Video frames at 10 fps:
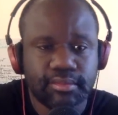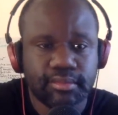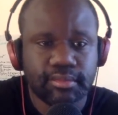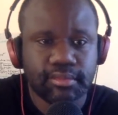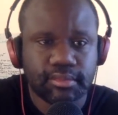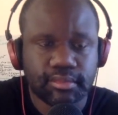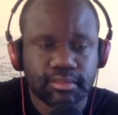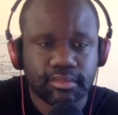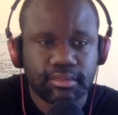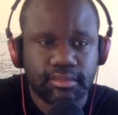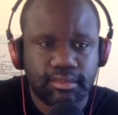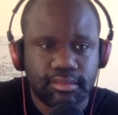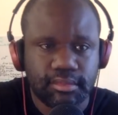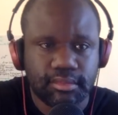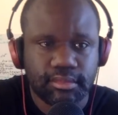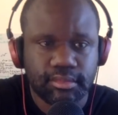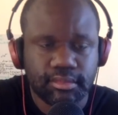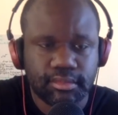Nothing is said.